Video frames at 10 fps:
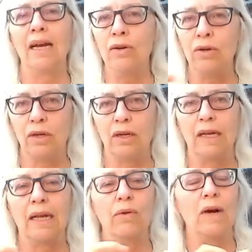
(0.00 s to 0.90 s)
unhook
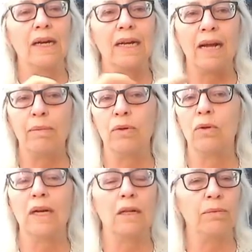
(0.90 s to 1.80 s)
or uncouple
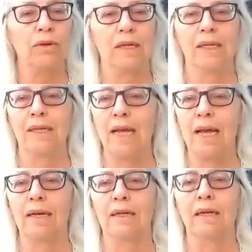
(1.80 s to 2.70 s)
or help you
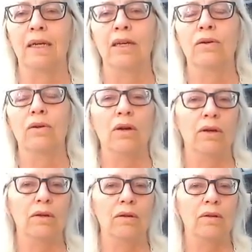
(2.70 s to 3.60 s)
understand your
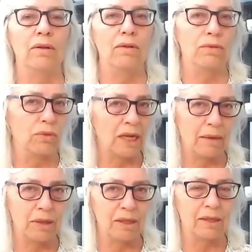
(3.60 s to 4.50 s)
own thought
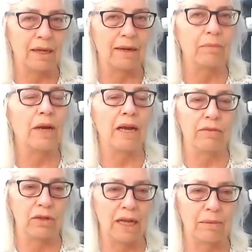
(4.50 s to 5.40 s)
habits and
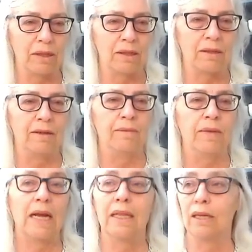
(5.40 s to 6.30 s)
behavioral habits,
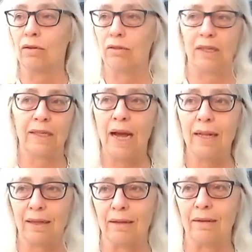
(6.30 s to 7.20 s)
and then your
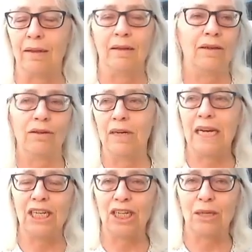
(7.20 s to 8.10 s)

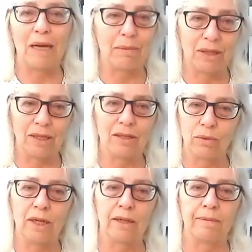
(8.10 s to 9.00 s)
relationship habits as
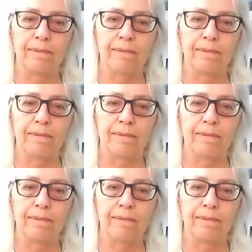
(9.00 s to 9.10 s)
well.